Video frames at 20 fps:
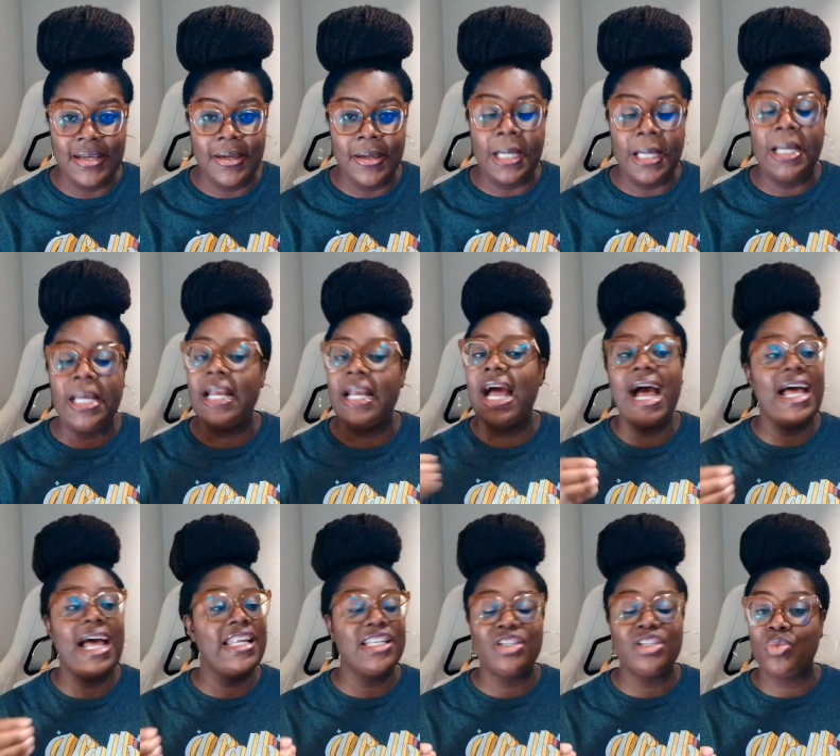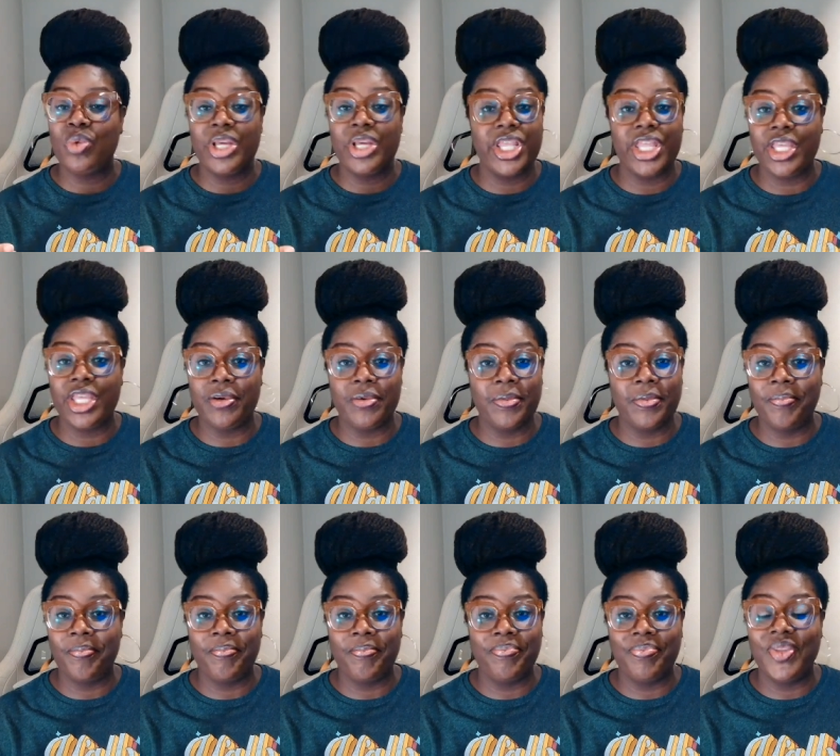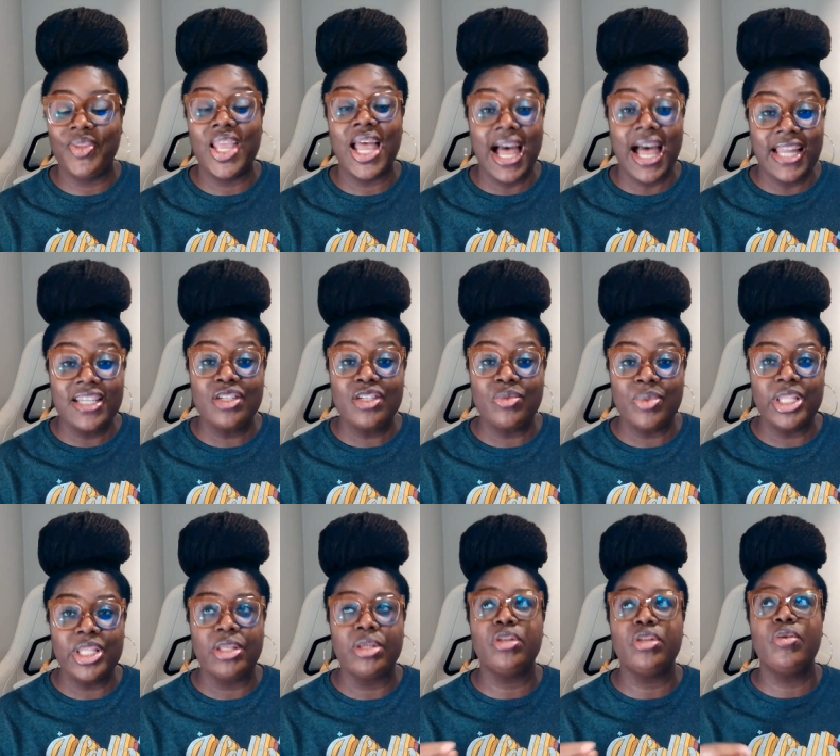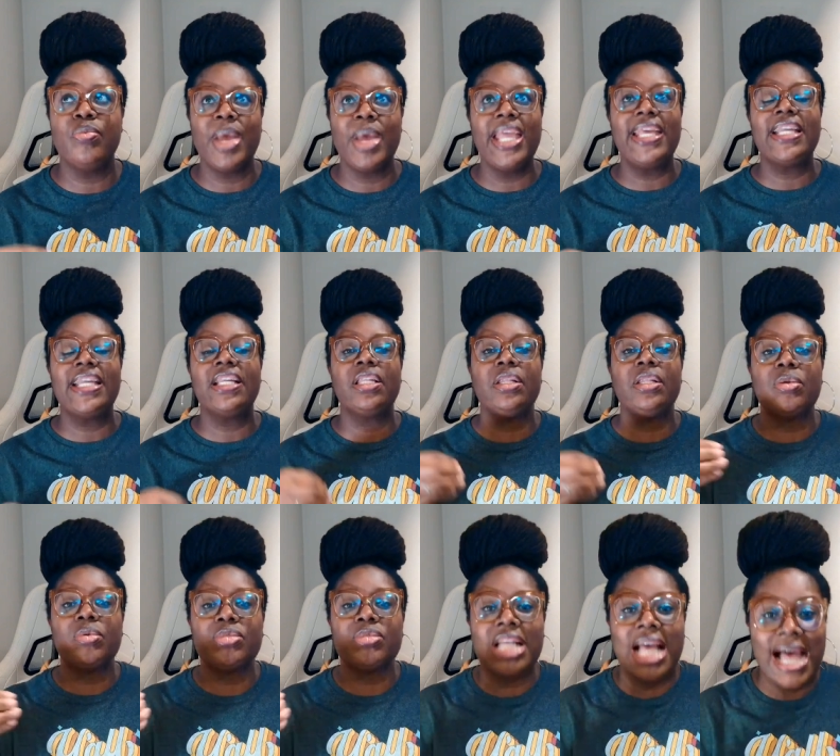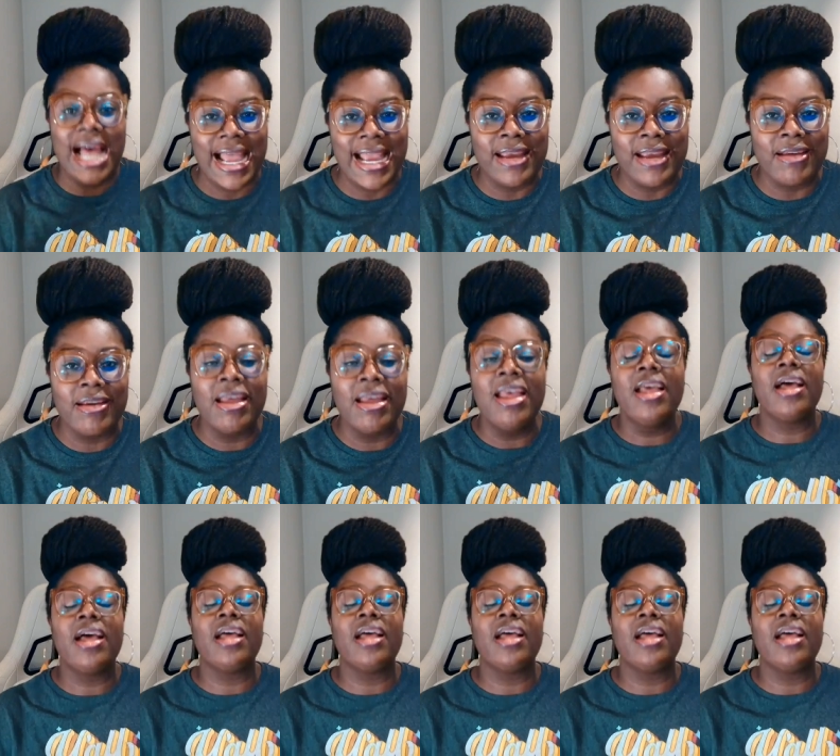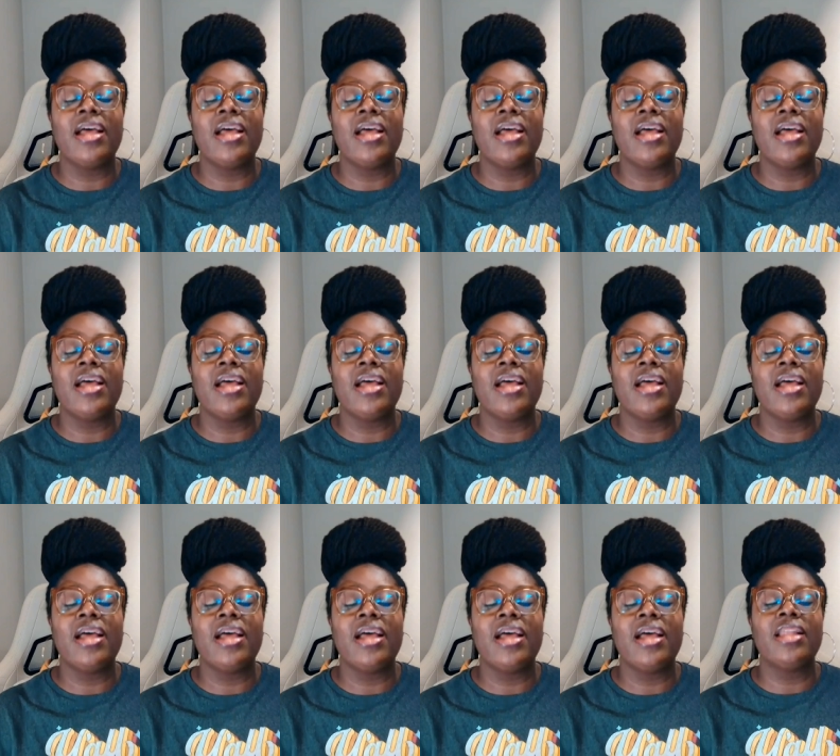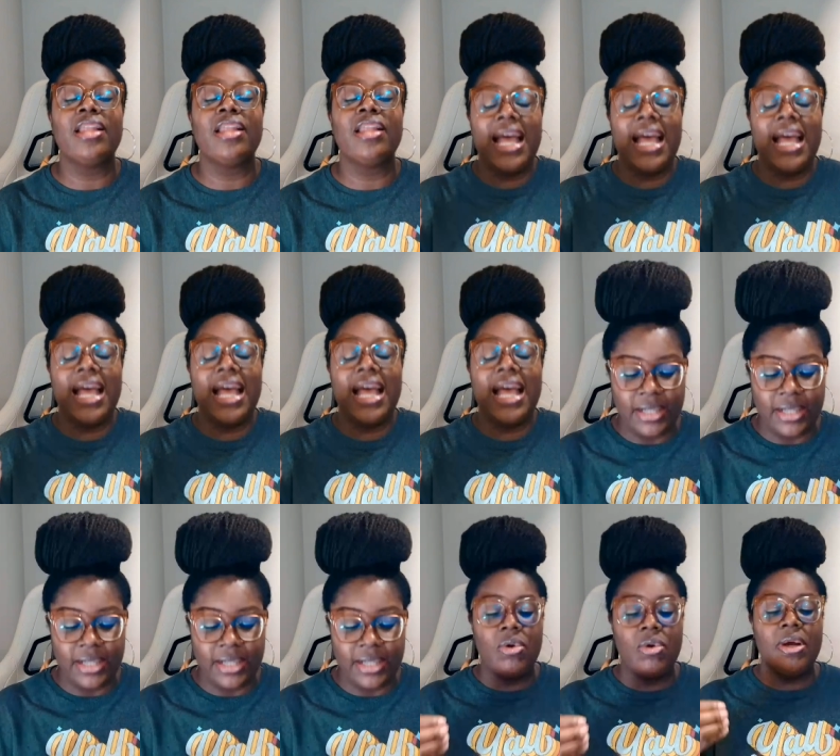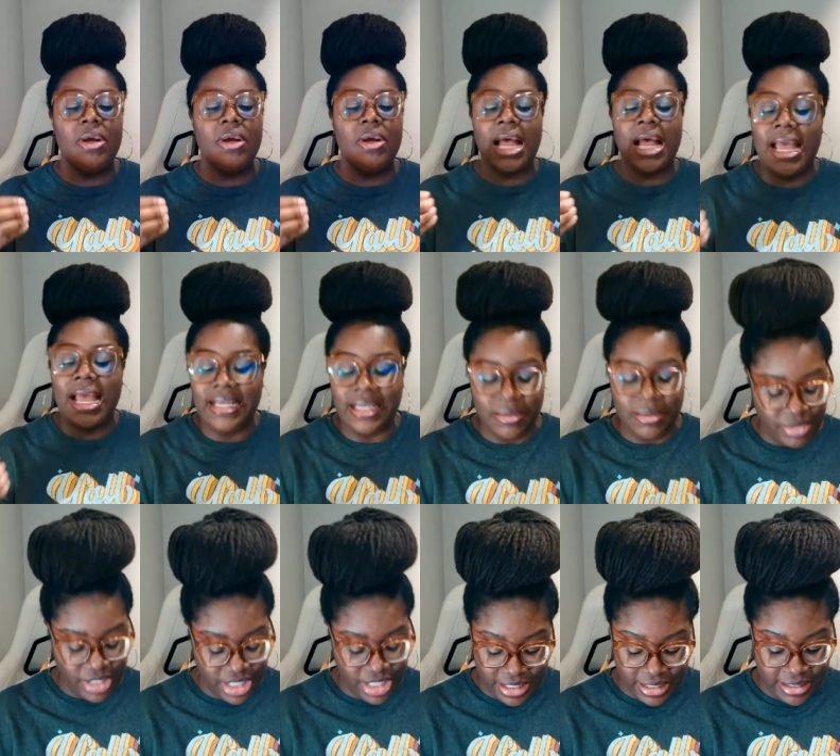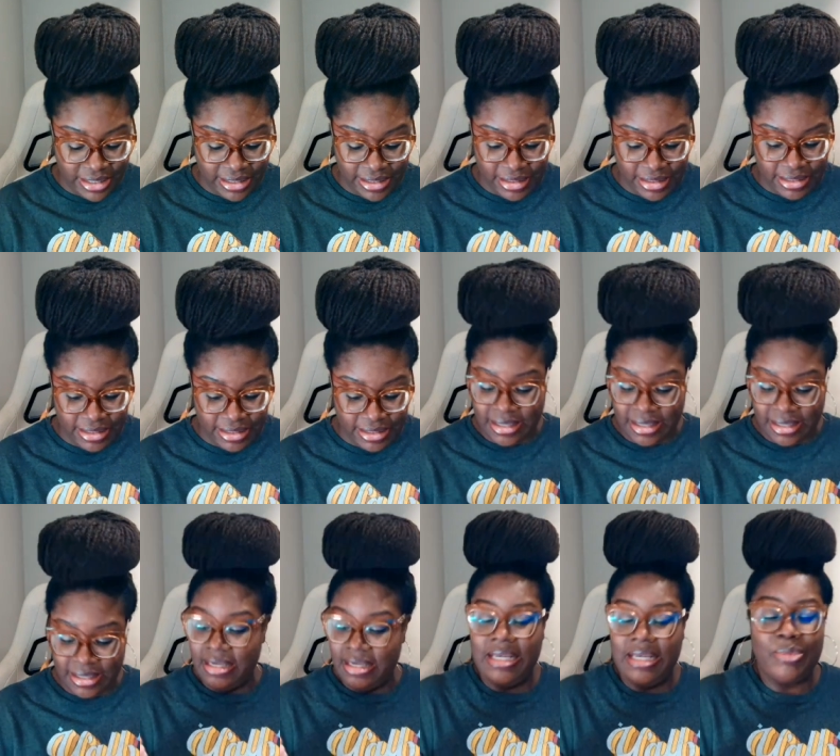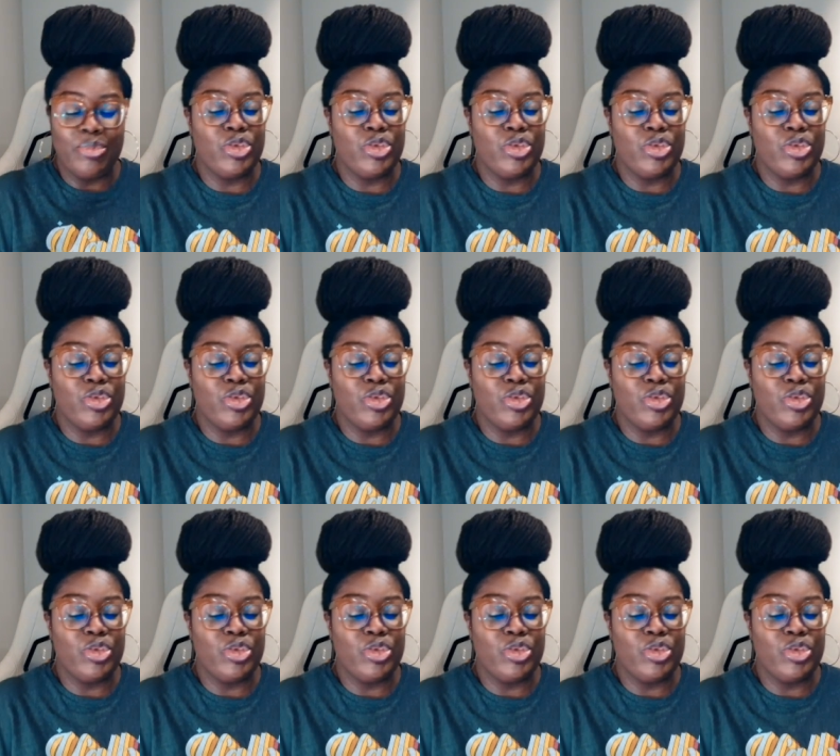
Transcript: God is with you. God is with you. You may get a little tired, a little exasperated, like, Lord, I am just